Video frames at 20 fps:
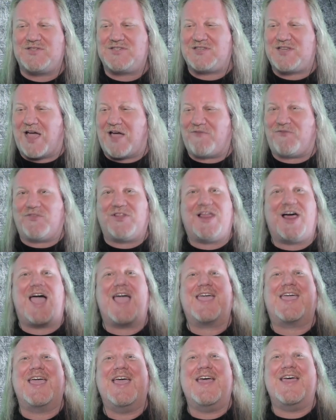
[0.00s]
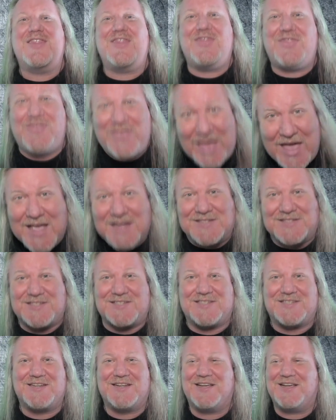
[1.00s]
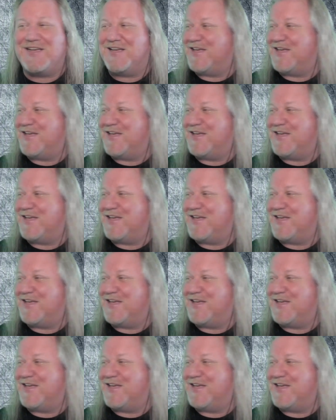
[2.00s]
stuff like this.